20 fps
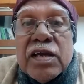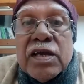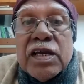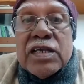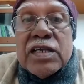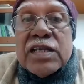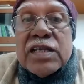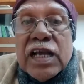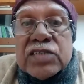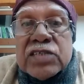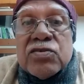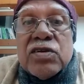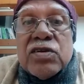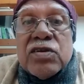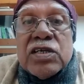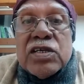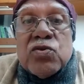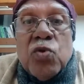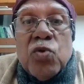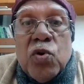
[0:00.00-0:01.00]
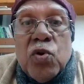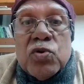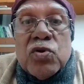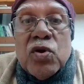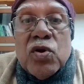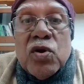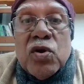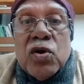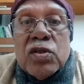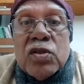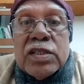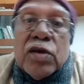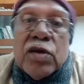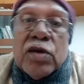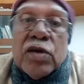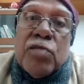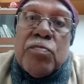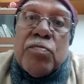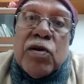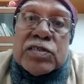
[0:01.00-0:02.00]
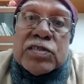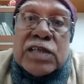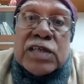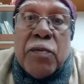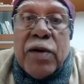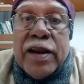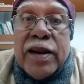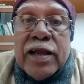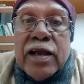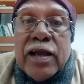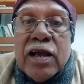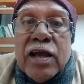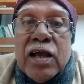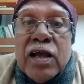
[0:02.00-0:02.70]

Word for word: Is ration is good, they will be all suffering.